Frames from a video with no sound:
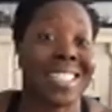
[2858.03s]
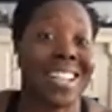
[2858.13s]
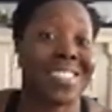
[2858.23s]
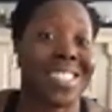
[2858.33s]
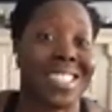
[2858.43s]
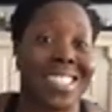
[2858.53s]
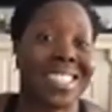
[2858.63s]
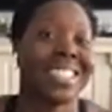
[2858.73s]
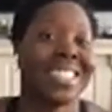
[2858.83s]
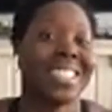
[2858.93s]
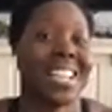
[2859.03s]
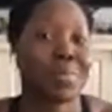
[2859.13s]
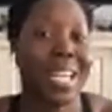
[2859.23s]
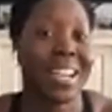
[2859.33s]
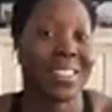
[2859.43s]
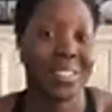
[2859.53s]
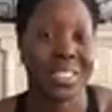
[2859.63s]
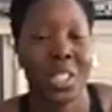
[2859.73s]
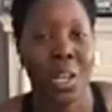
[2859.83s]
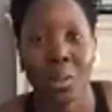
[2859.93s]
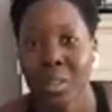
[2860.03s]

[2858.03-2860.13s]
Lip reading: I had 16 ounces. I'm down.